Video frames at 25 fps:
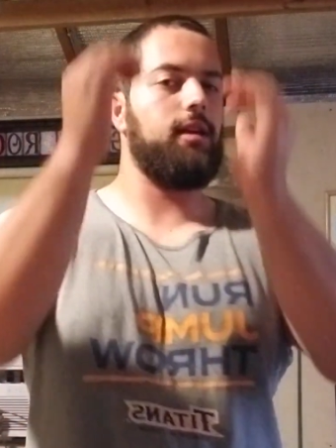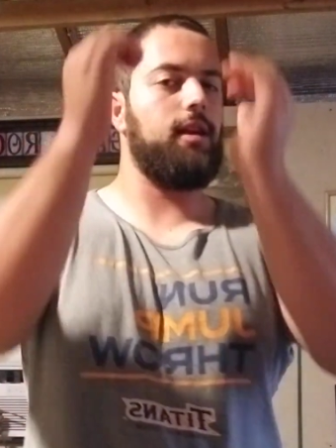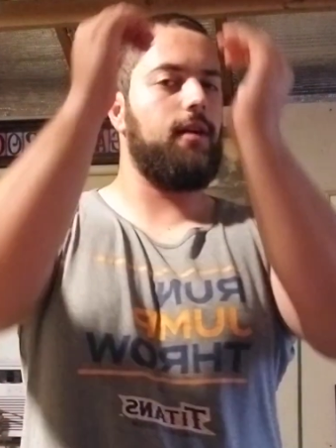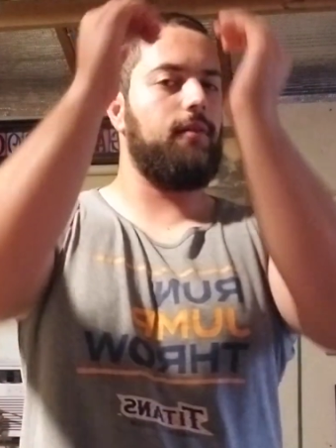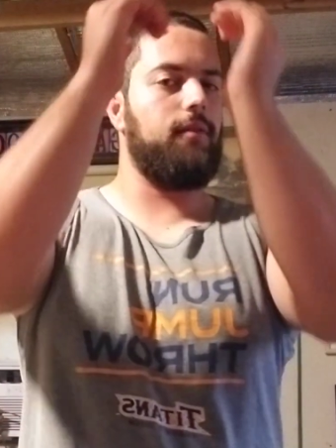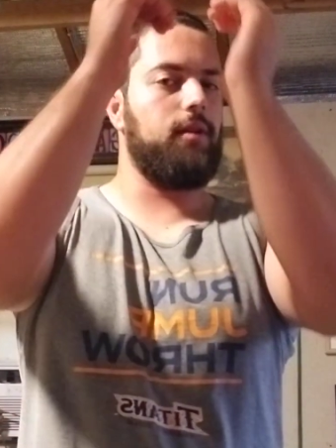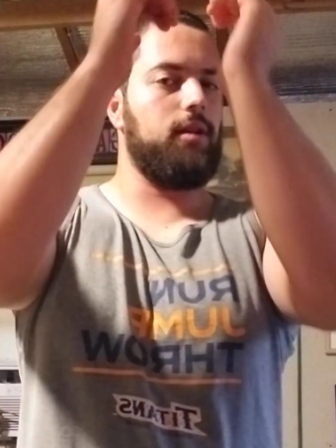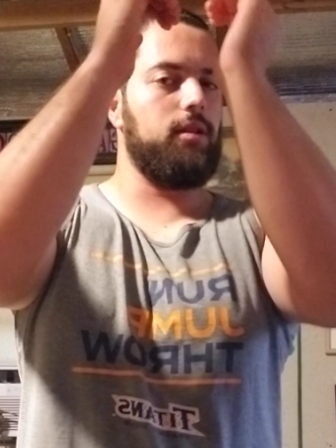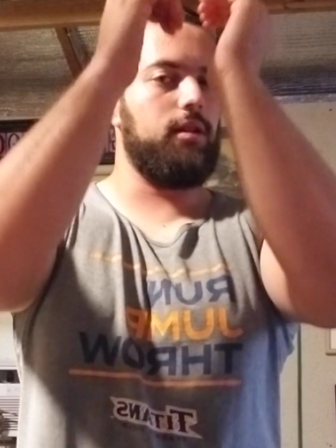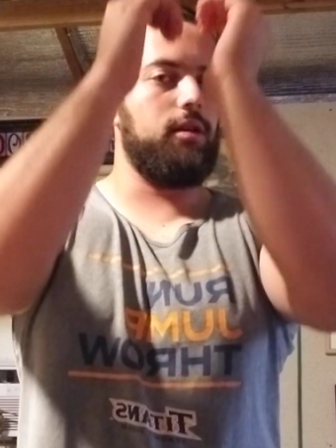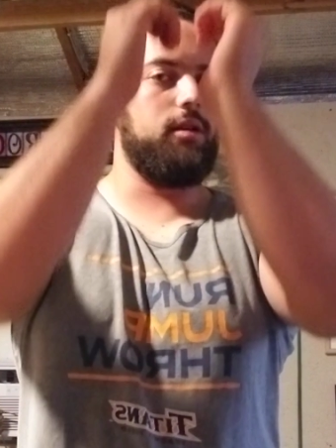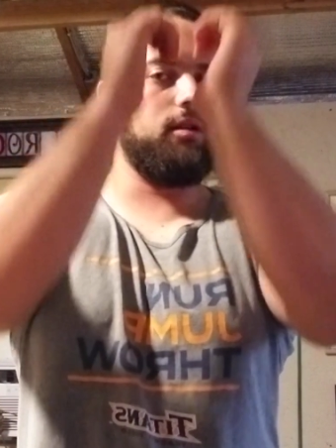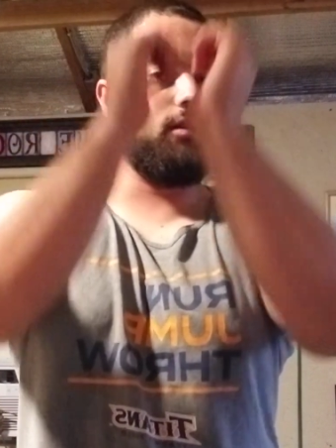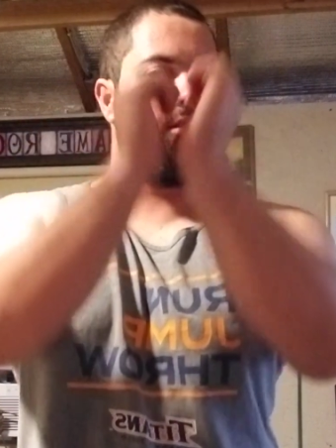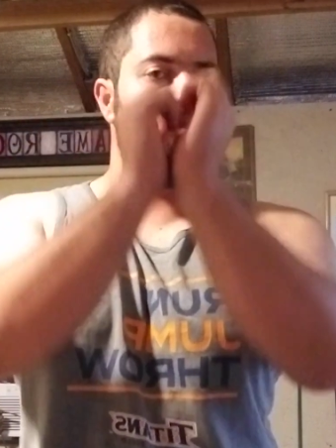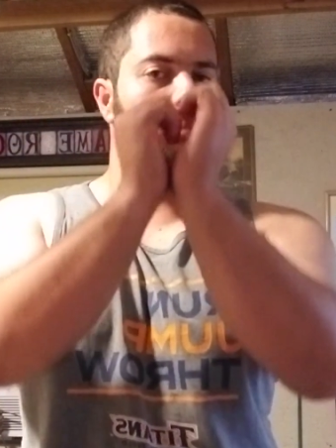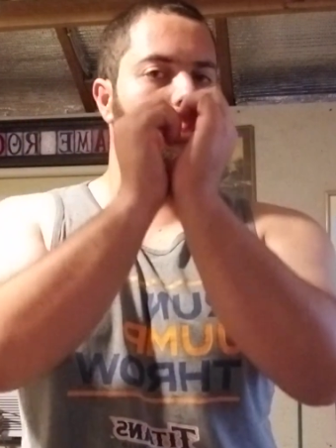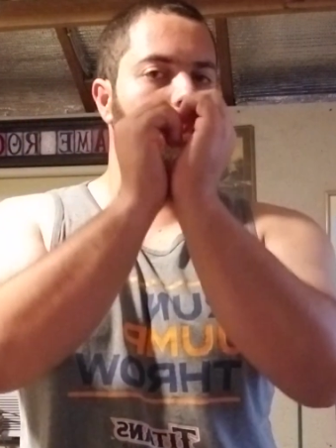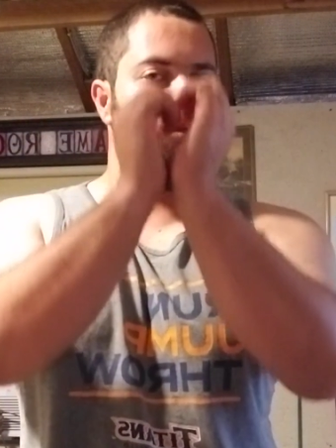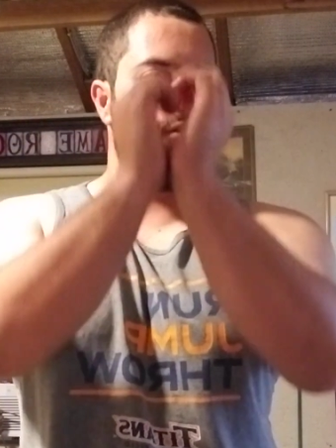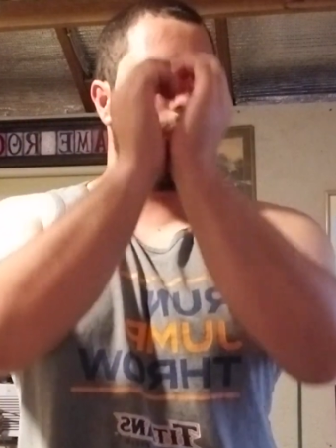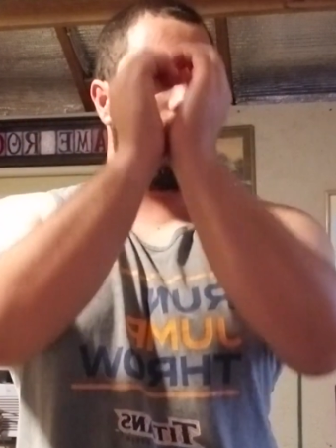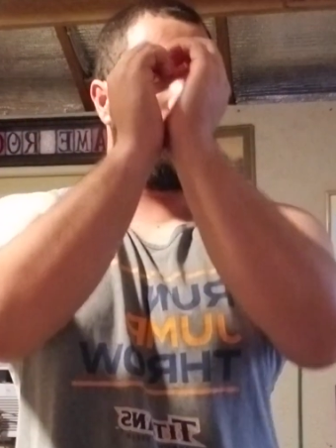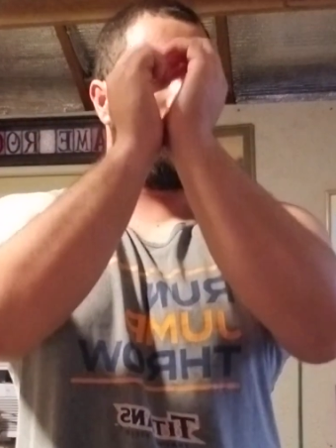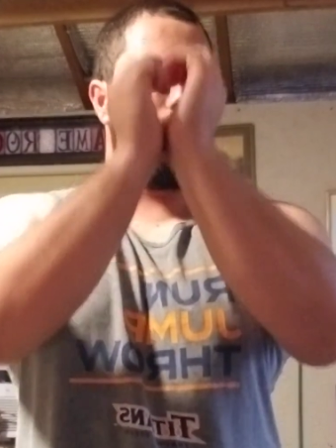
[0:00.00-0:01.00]
to have a little
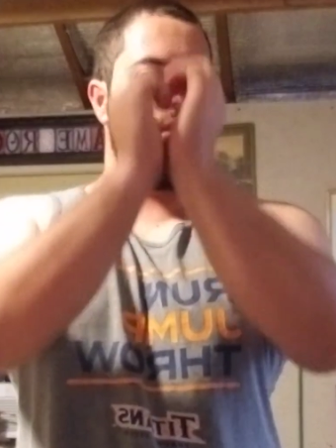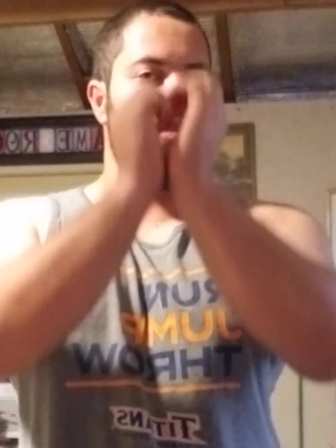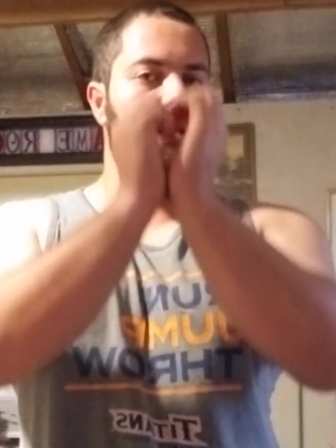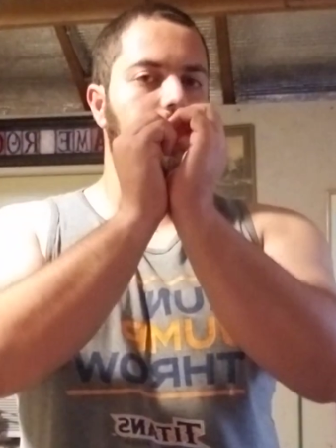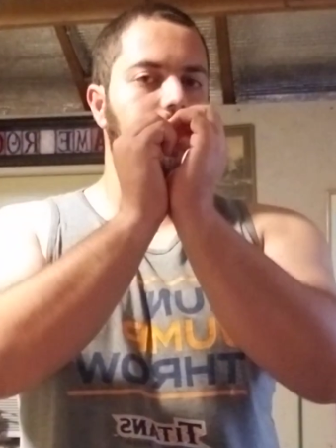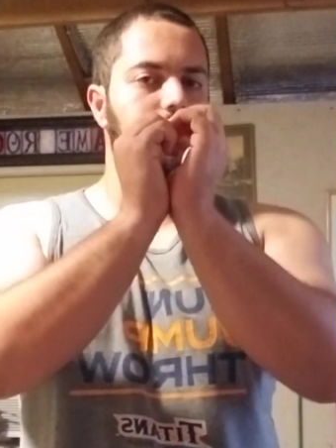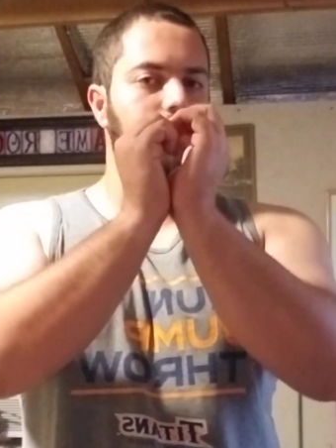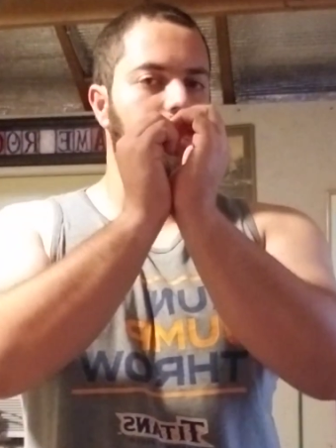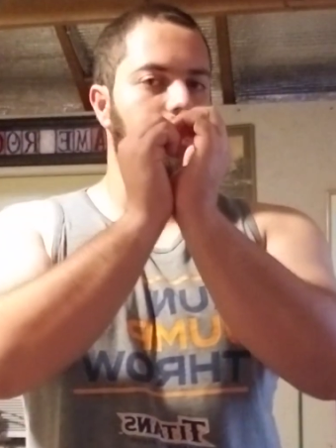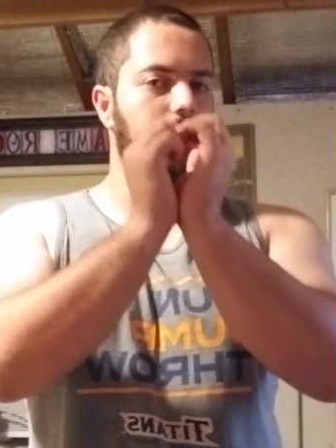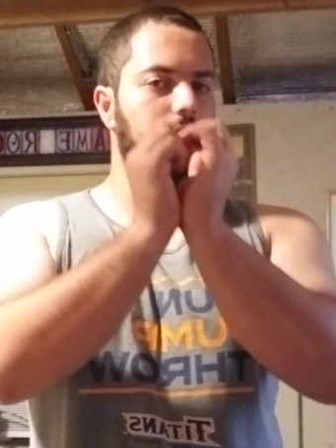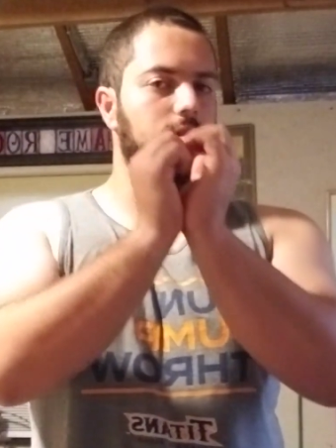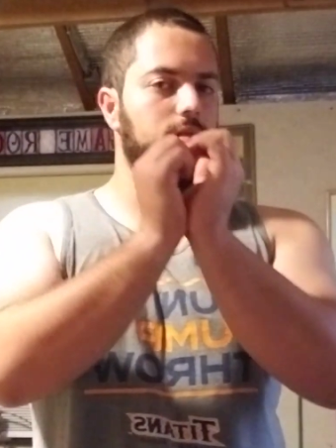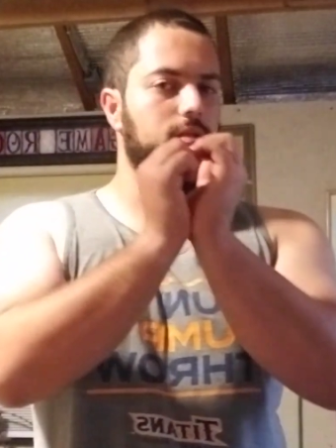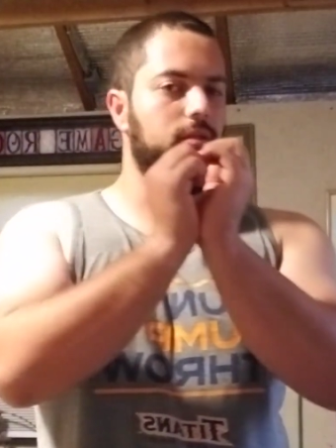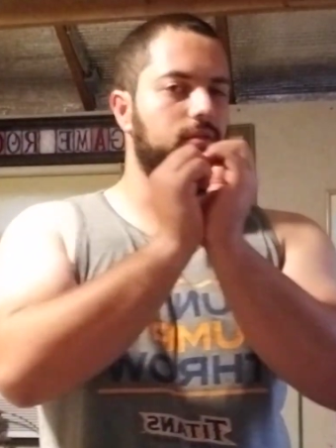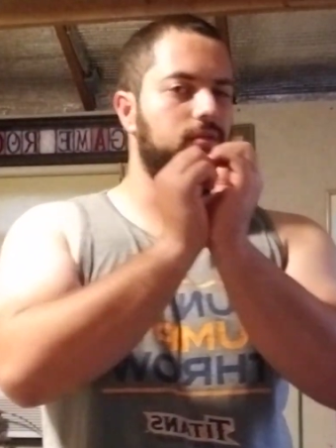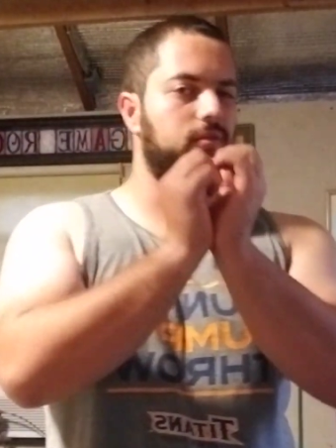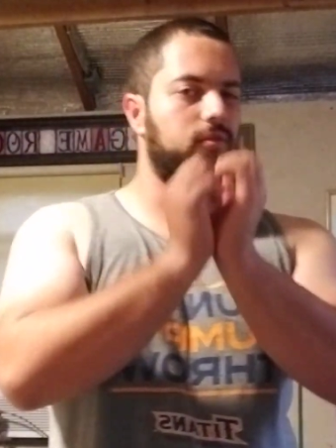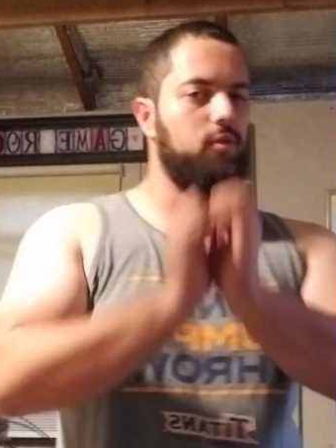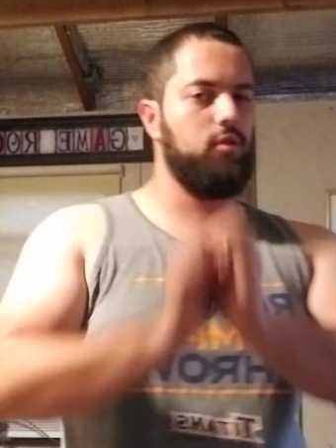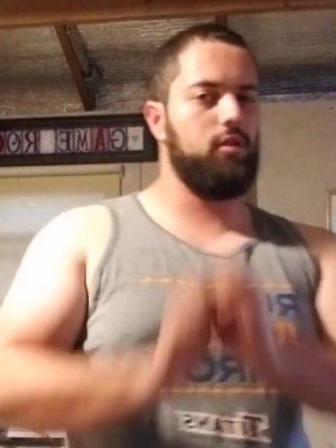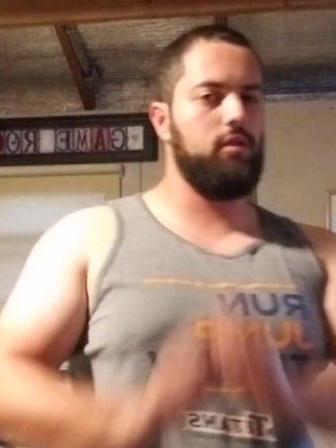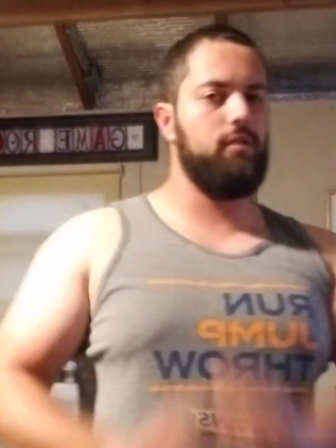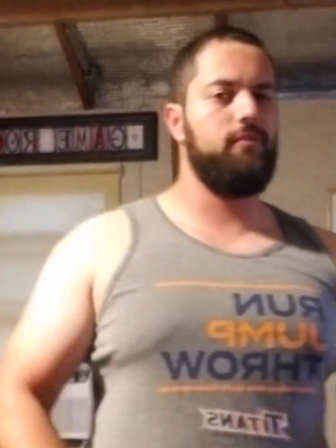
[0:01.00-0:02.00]
lower release angle than
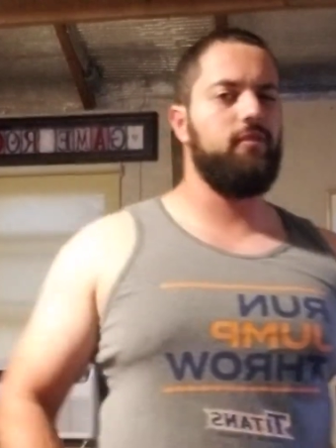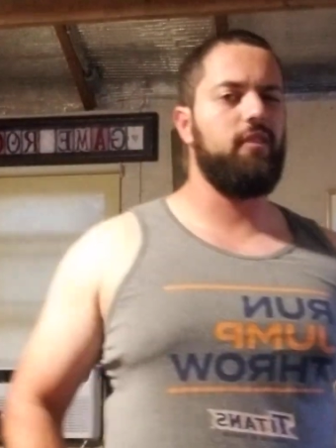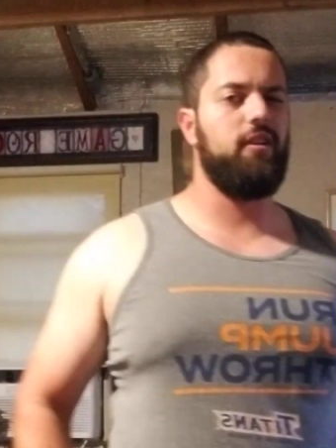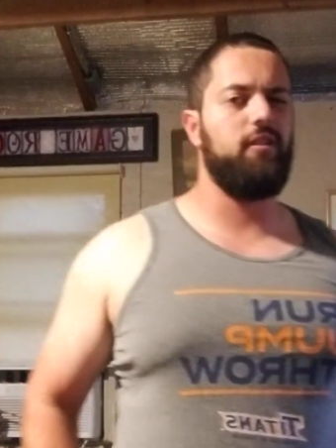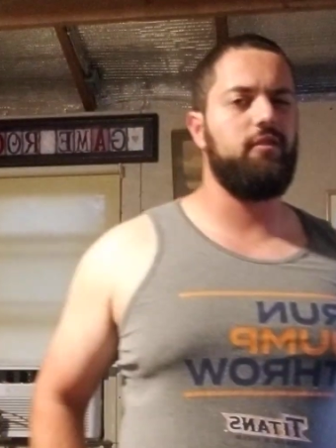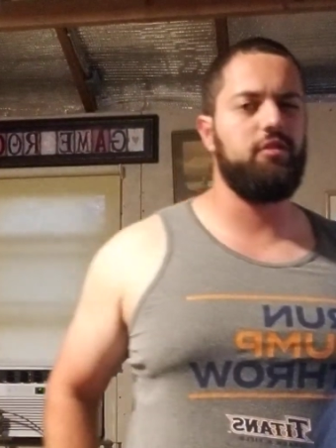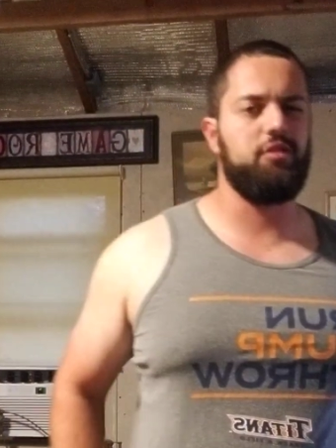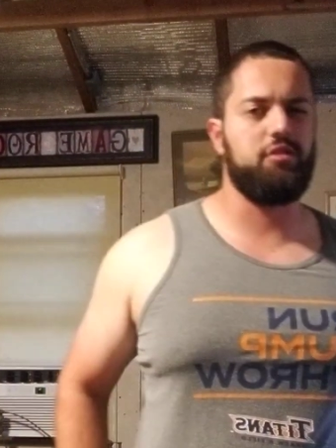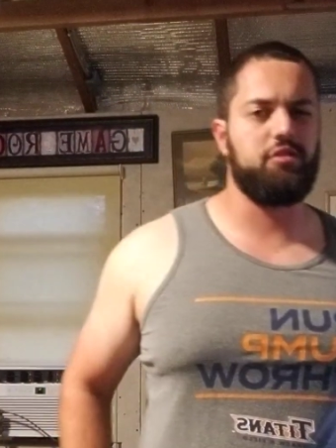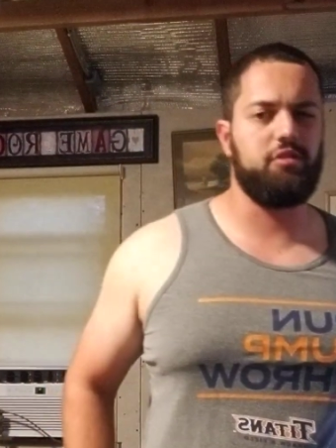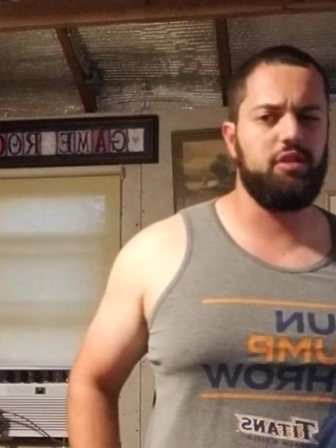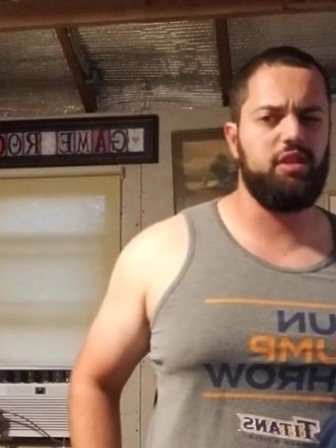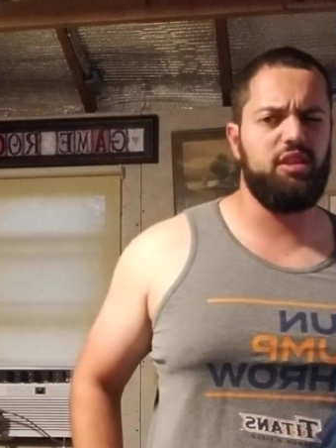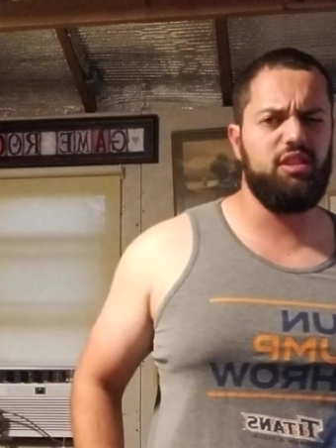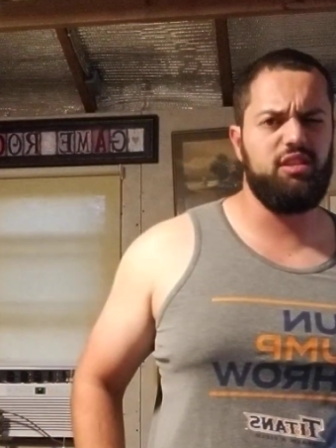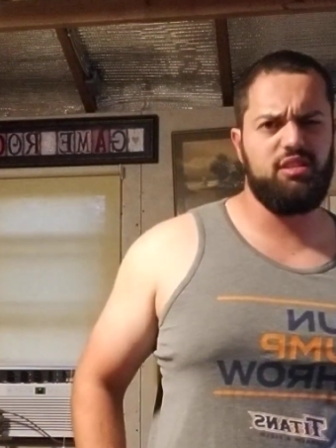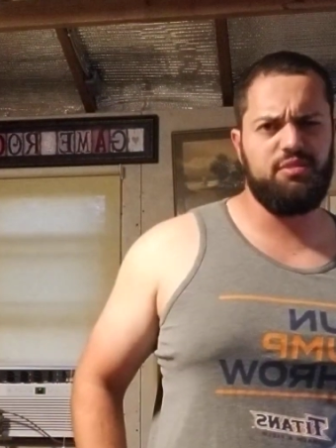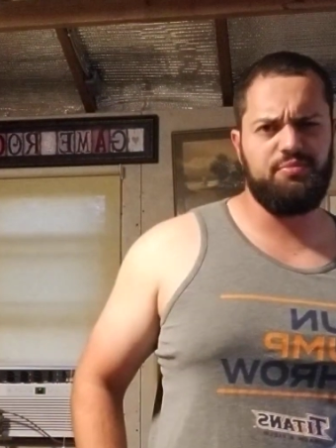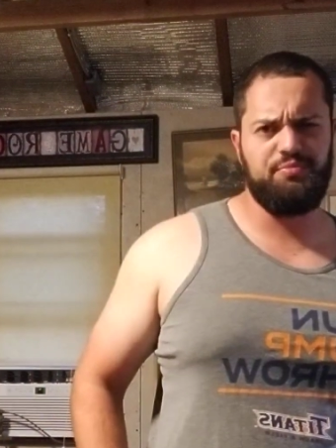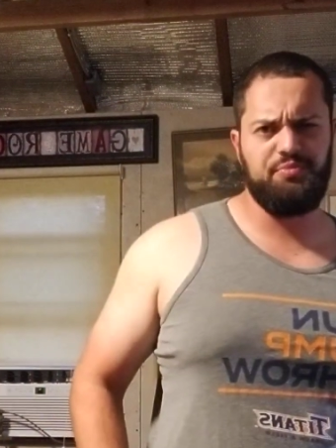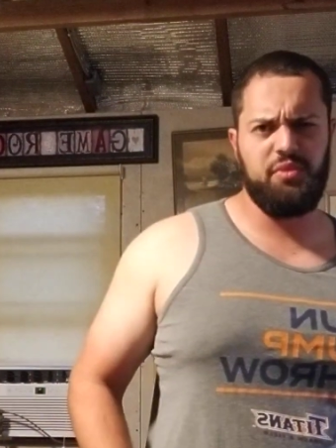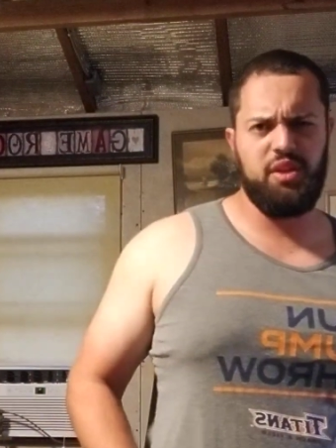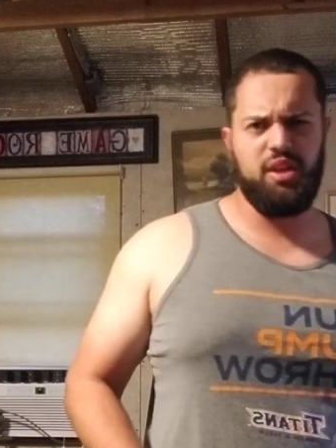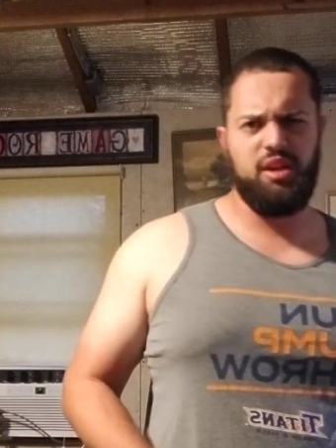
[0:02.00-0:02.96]
45 degrees.